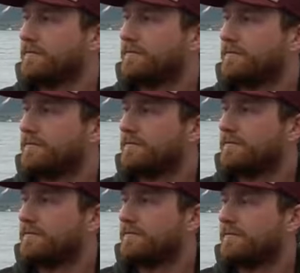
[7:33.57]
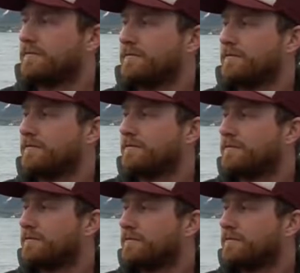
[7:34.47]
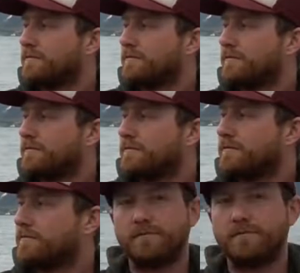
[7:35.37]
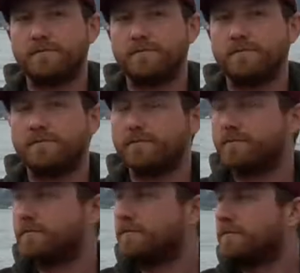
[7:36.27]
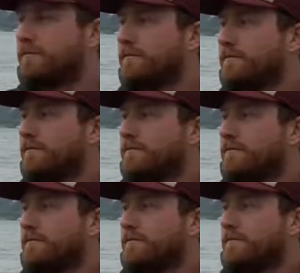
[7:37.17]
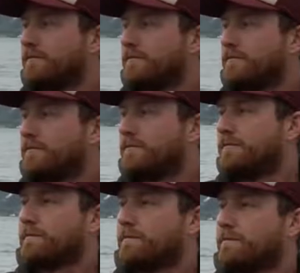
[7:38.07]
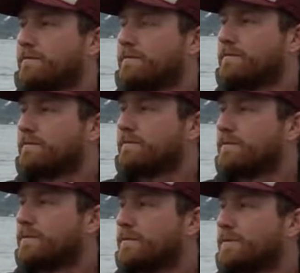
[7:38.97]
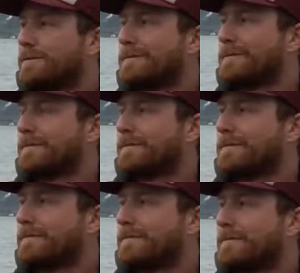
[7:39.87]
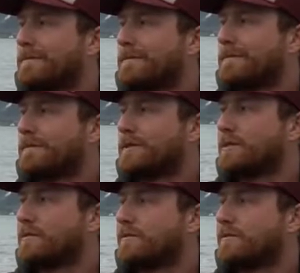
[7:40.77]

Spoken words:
(not speaking)